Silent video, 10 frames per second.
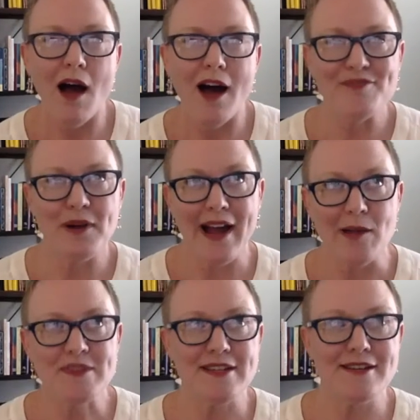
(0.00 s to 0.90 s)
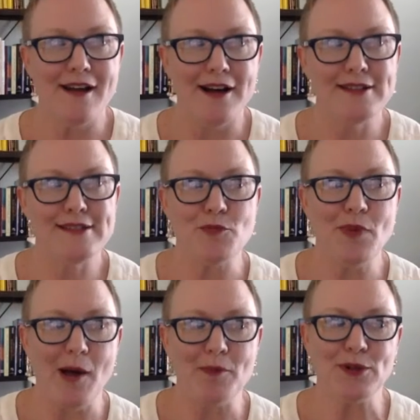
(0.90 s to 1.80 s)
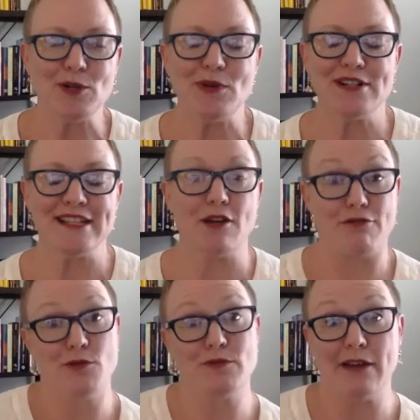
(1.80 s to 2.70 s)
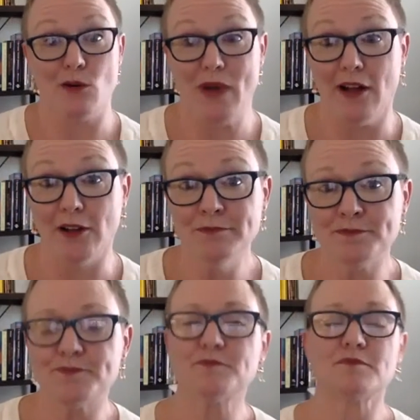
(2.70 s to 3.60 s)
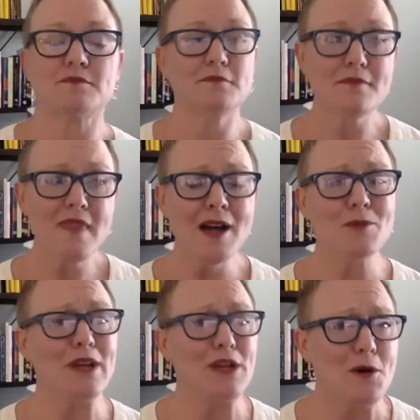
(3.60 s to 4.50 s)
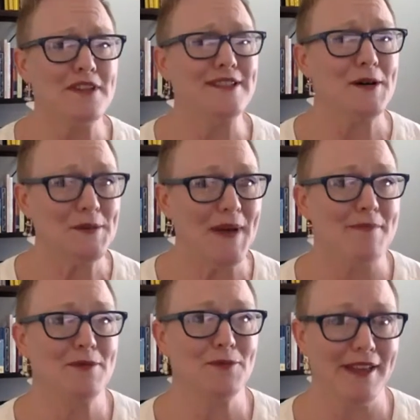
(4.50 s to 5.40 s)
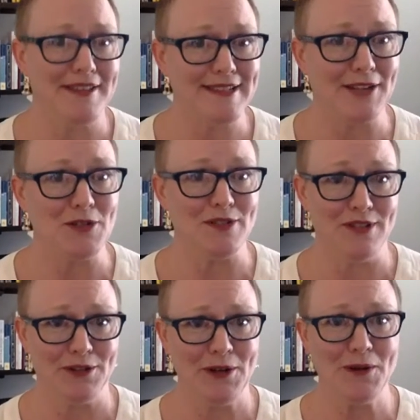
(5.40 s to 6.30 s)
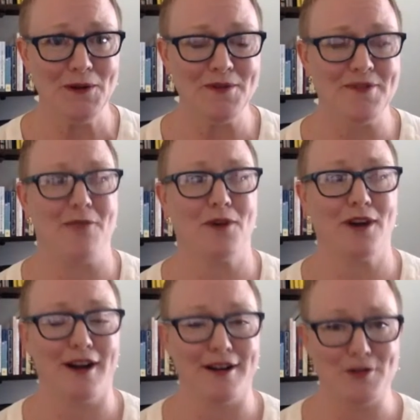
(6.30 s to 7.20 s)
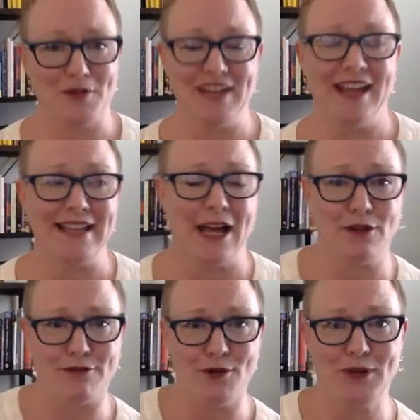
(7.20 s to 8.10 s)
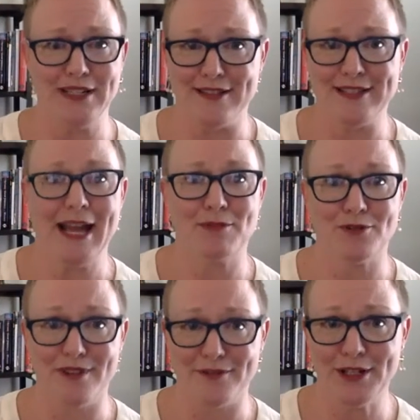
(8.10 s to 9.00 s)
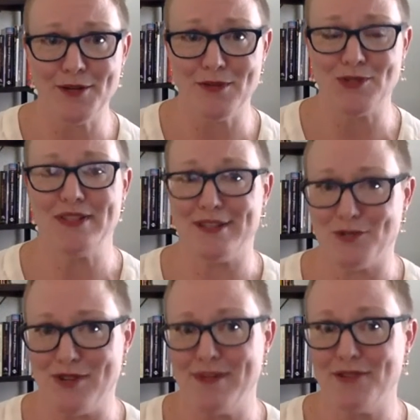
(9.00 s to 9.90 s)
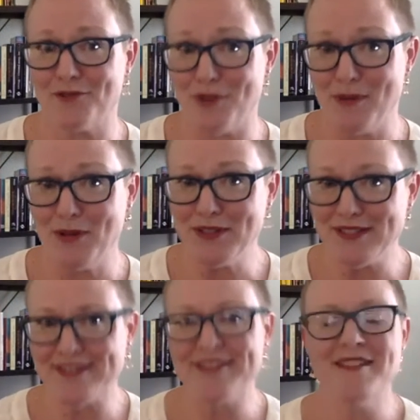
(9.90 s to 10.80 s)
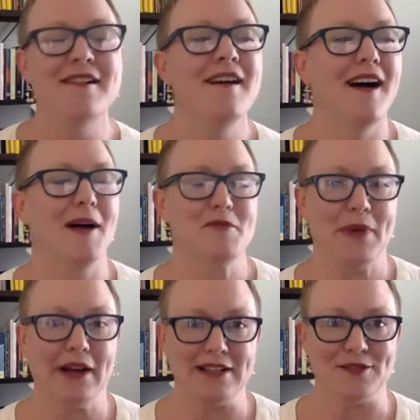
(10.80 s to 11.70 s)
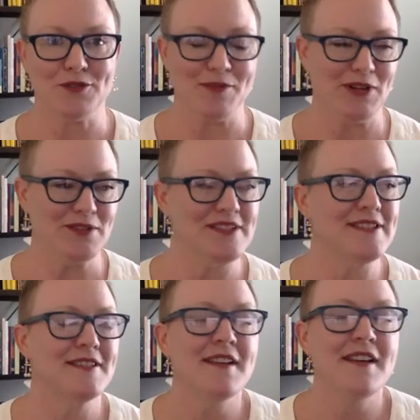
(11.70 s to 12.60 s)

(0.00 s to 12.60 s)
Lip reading: of perhaps a not so popular person thrown down a well. We know this also happened with statues of Nero. They were sort of taken down and thrown into the Tiber River, which was the treatment of criminals, the bodies of criminals.